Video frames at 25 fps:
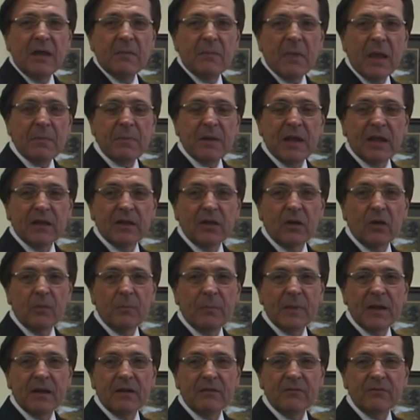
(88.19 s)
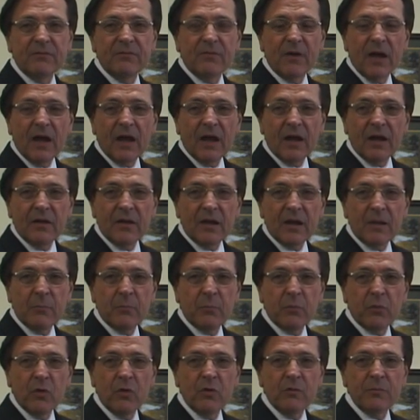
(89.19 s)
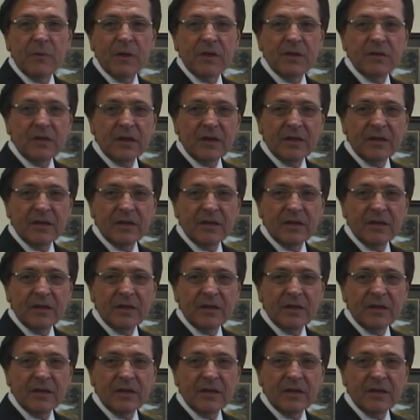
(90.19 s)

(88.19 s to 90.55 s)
Maybe a little bit of improvement